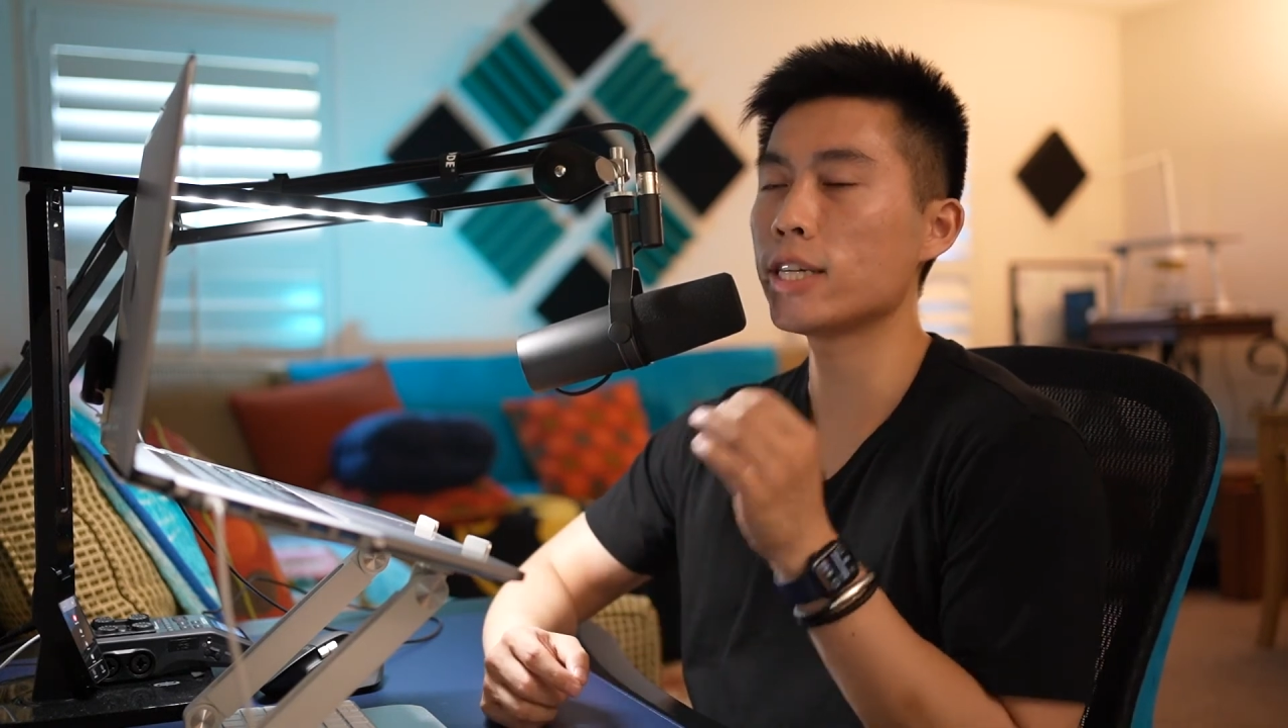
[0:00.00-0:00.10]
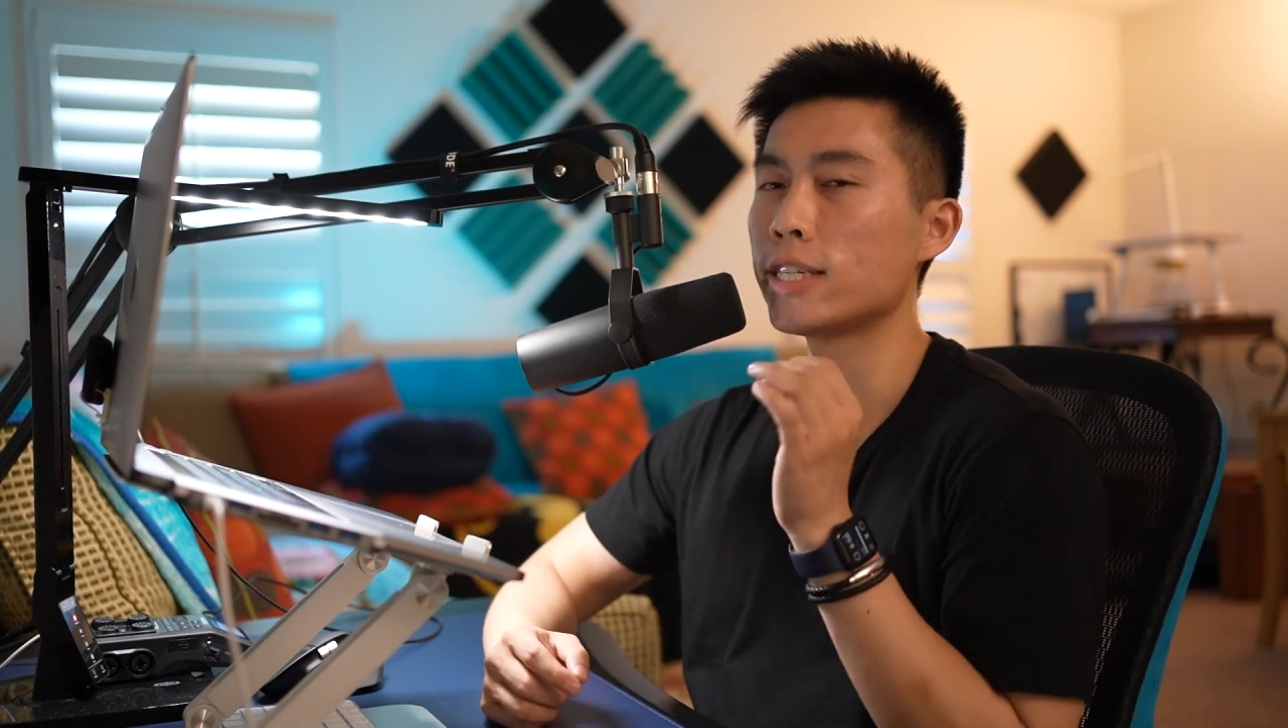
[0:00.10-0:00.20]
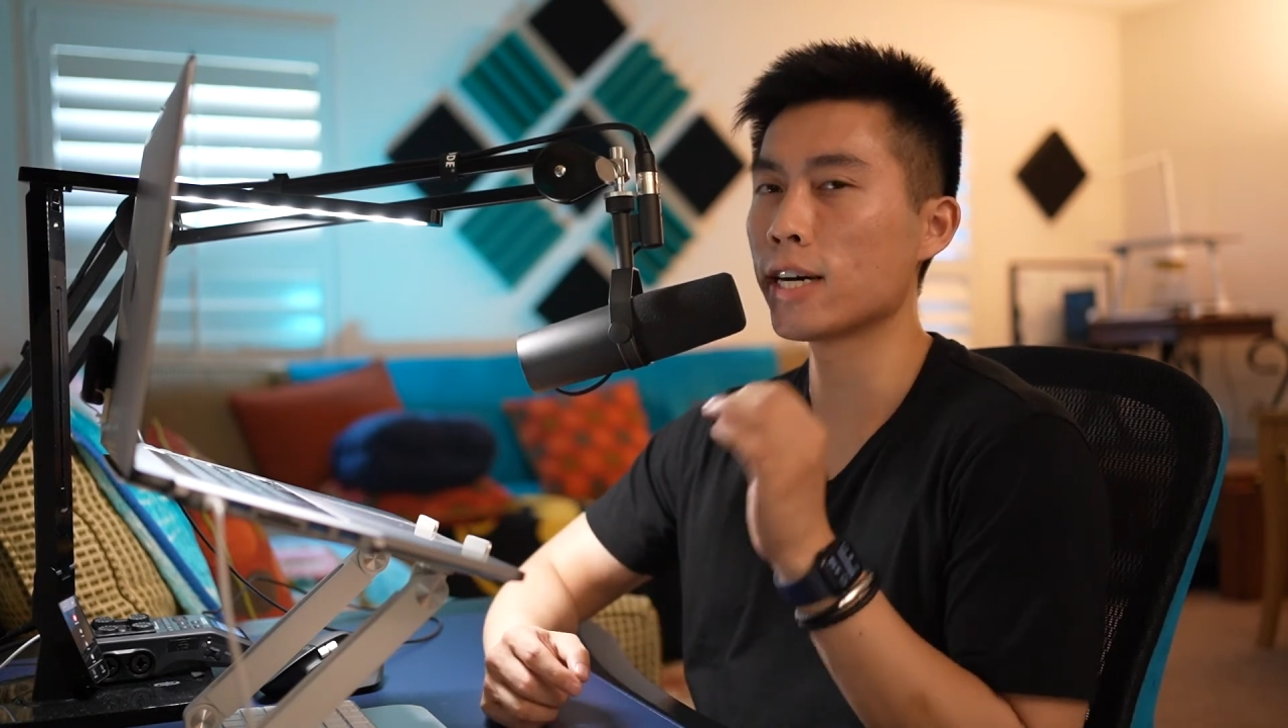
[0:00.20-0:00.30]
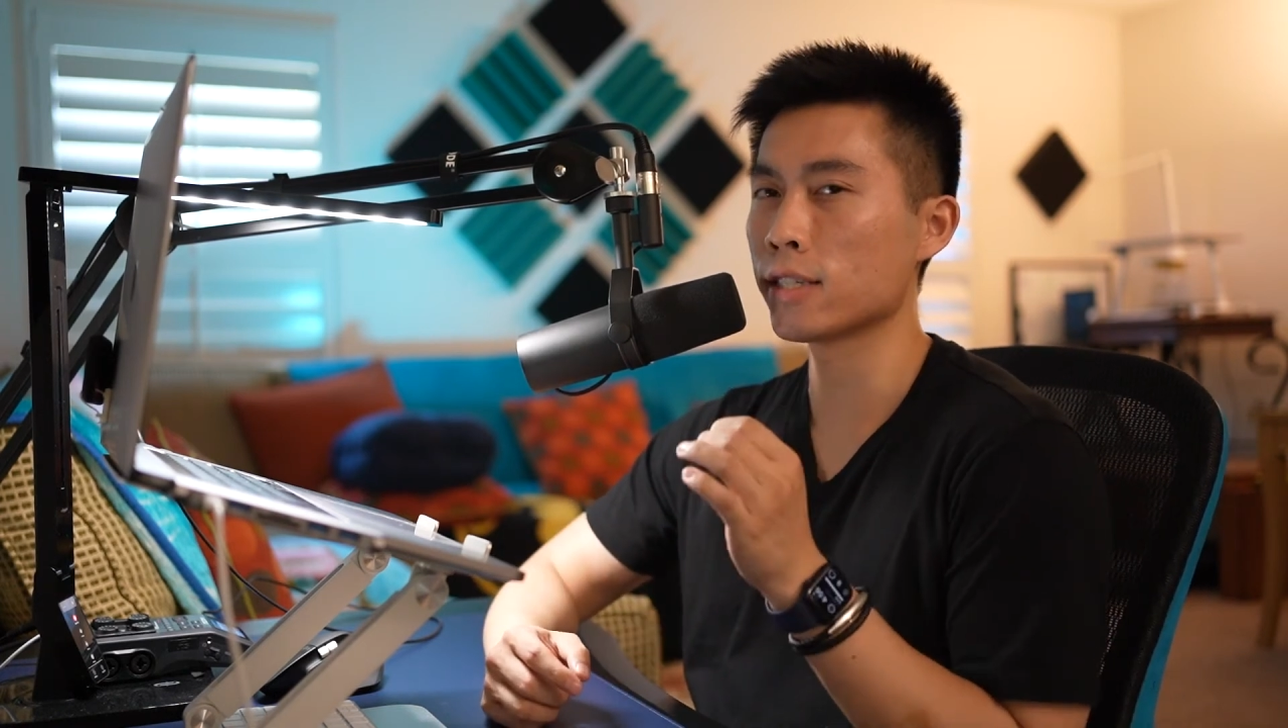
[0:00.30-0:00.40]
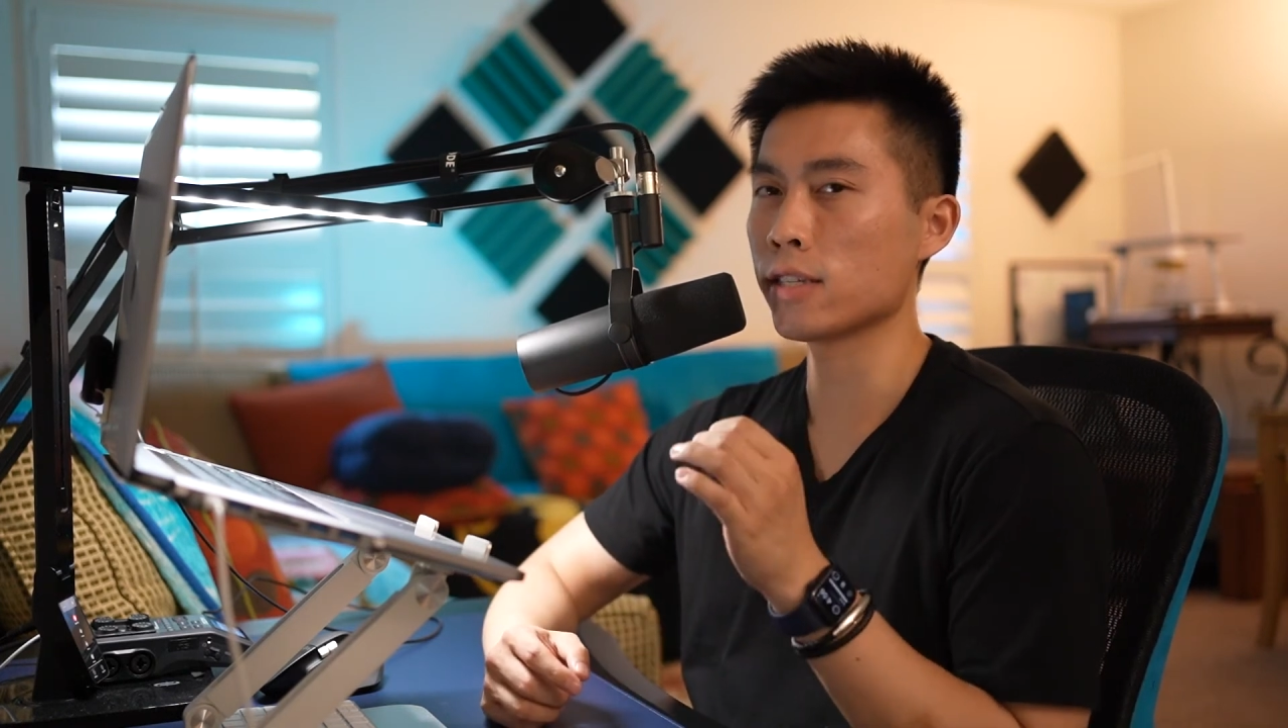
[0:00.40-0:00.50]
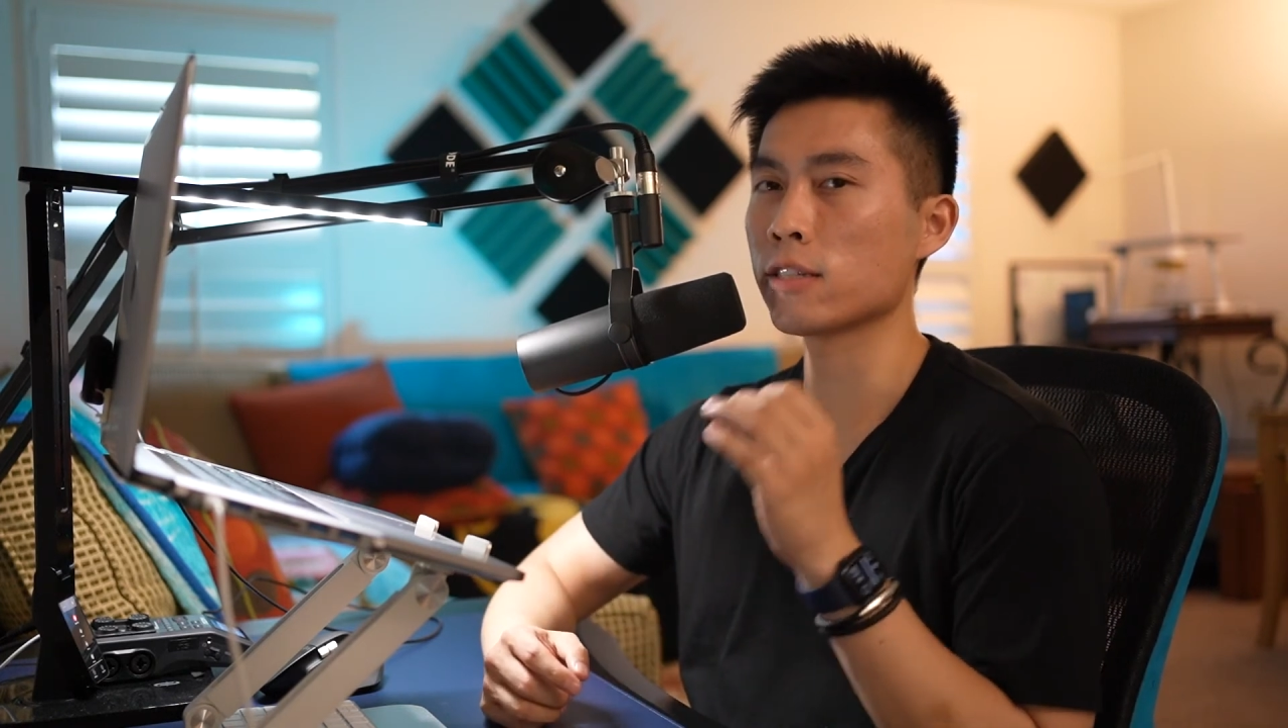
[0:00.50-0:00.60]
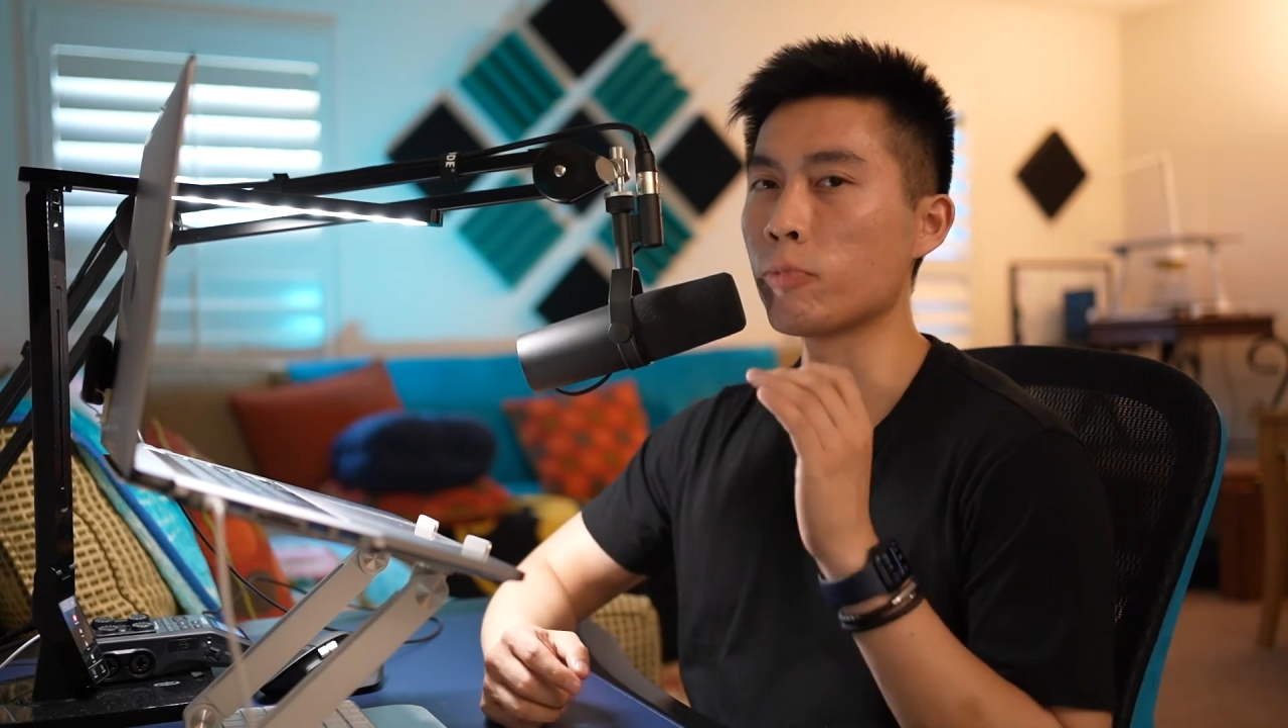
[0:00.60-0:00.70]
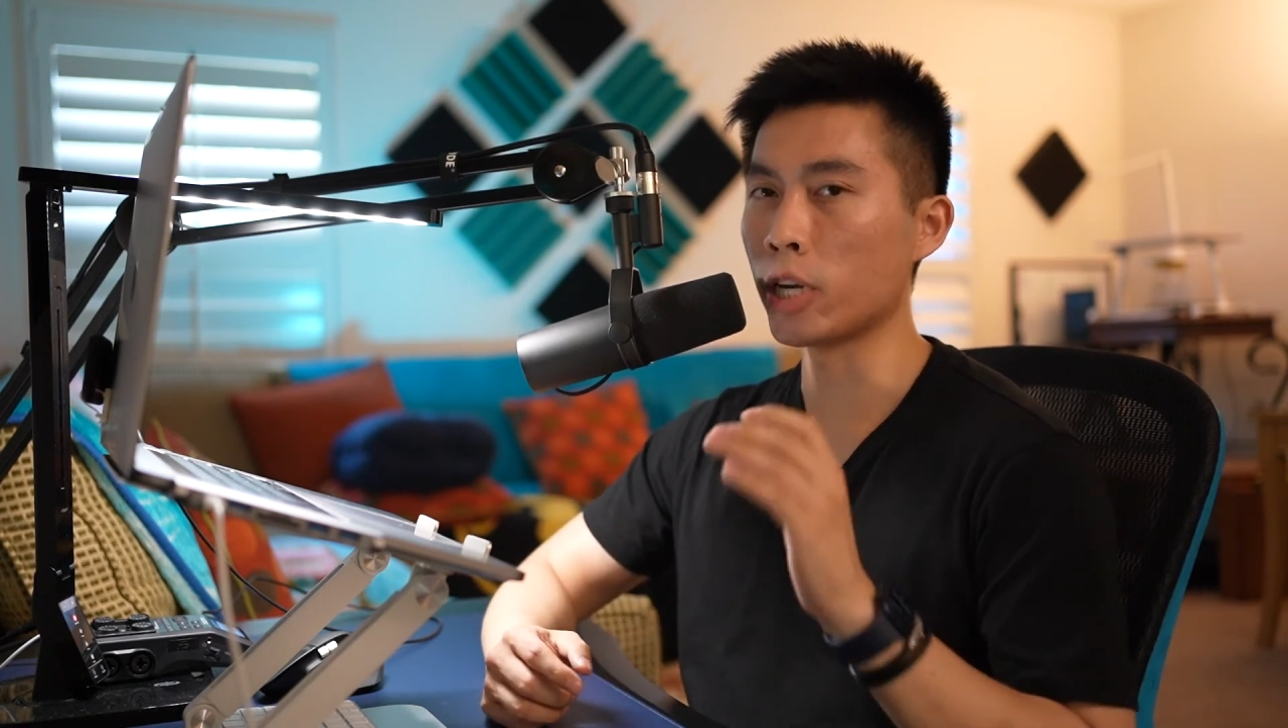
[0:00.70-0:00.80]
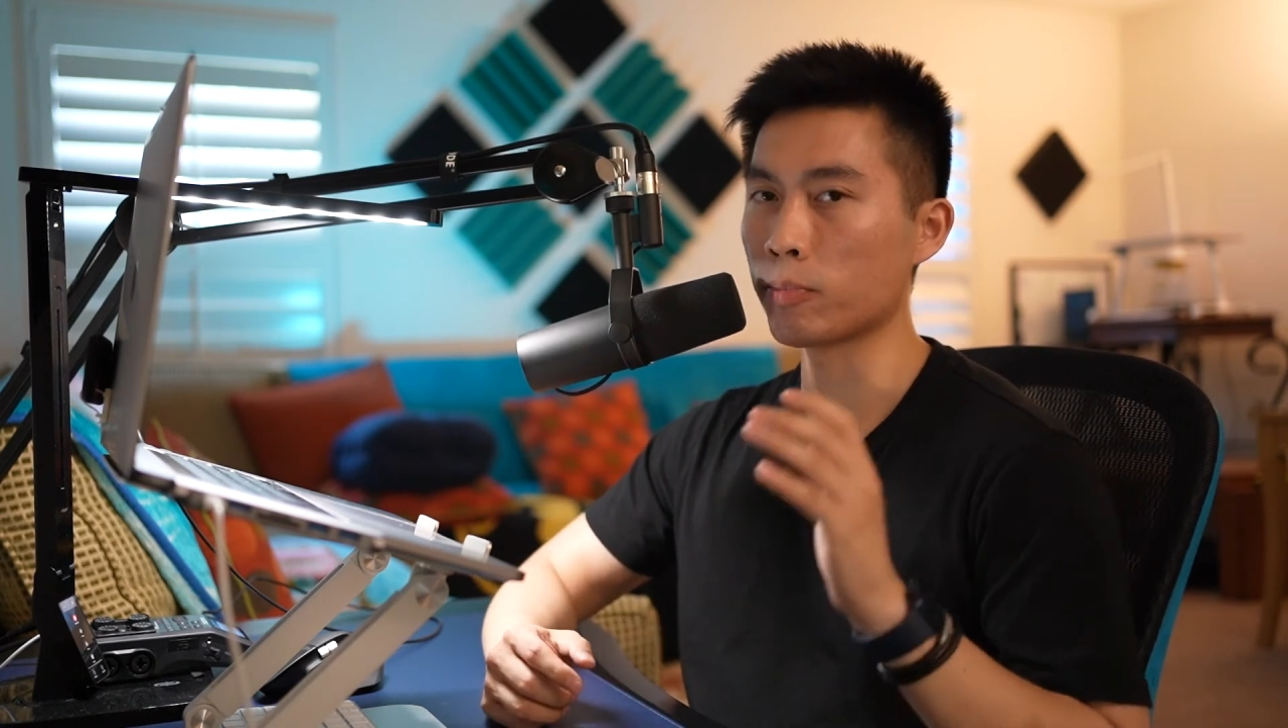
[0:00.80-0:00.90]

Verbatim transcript: does speed